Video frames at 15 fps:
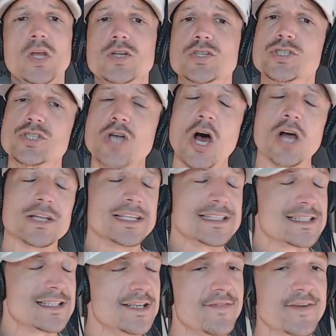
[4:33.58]

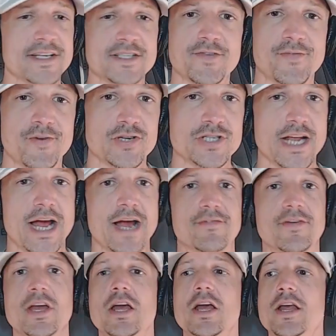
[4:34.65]
solid defensive first
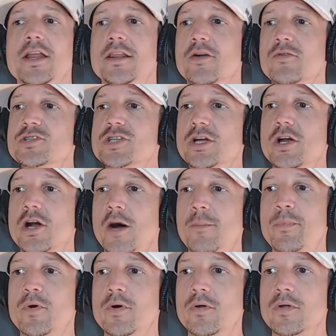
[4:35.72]
half. There was a
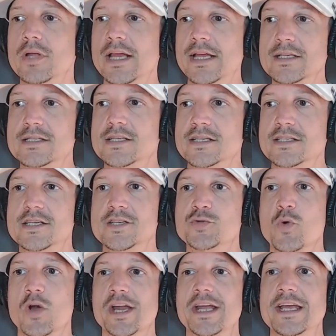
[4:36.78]
couple instances
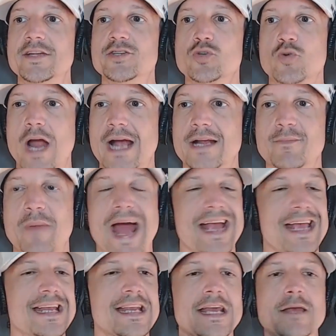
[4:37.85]
where he tracked
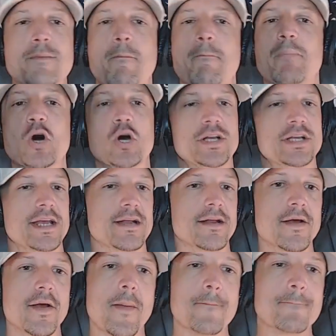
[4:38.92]
back and he booked it
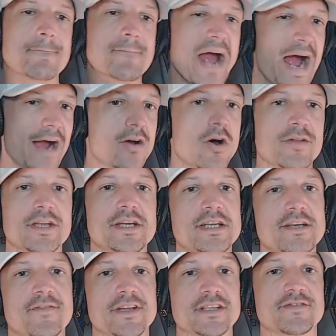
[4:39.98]
back on the
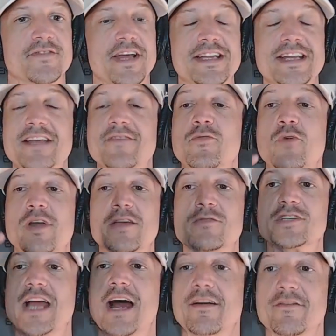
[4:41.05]
defensive end, even when he
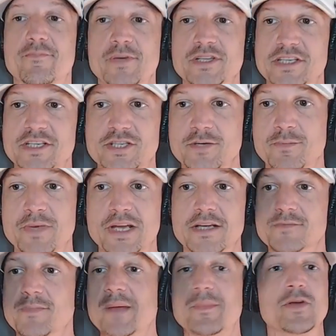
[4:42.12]
was out of position
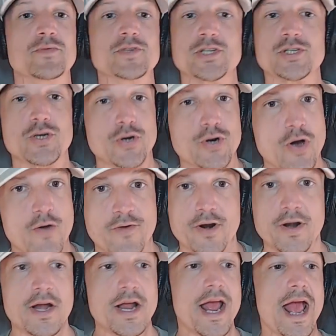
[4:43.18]
because maybe it was a
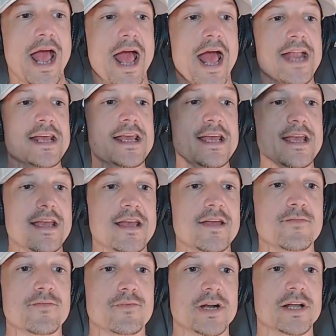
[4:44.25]
turnover, and
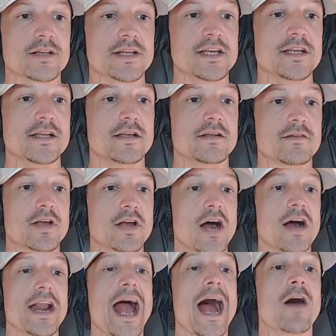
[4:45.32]
he really
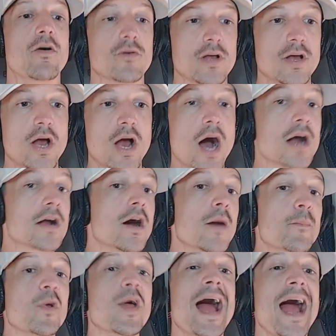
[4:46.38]
cut out a
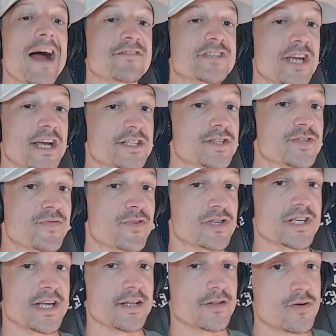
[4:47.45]
couple half chances for
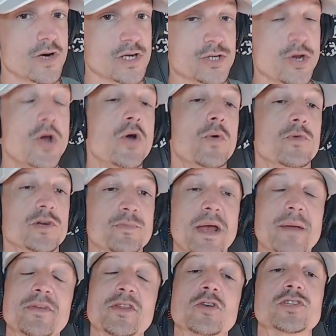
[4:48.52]
St. Louis, which
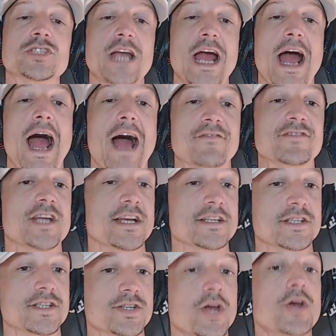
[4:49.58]
maybe those half
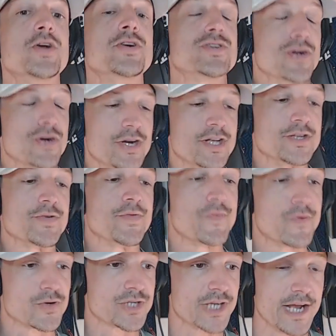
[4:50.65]
chances turn into
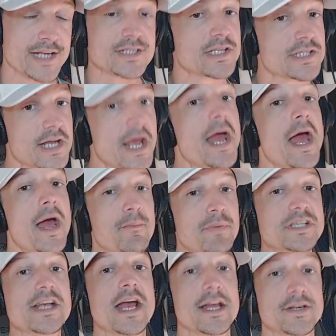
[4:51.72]
full chances and
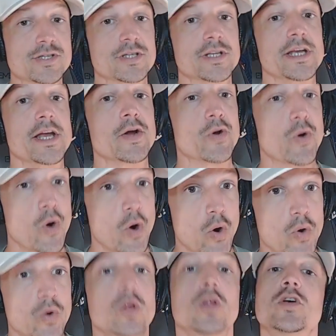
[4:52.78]
potentially a
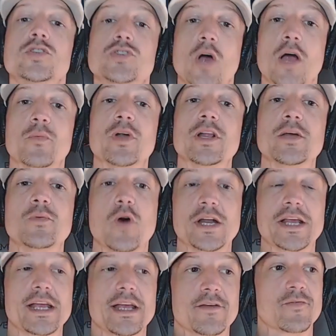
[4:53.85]
goal. So I really want
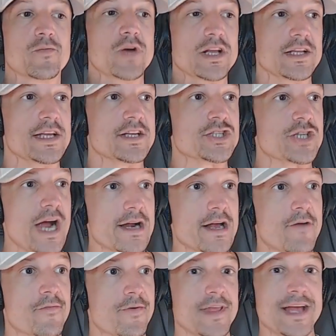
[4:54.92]
to give Willie a shout
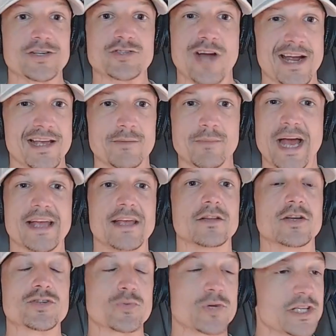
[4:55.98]
out for that tracking back. He
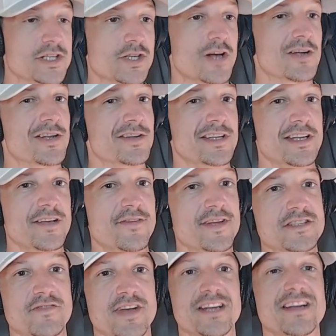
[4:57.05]
looks really solid on the
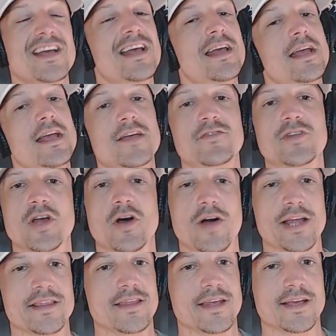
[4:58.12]
defensive end, even though
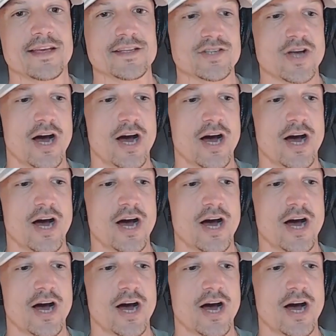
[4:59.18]
I think his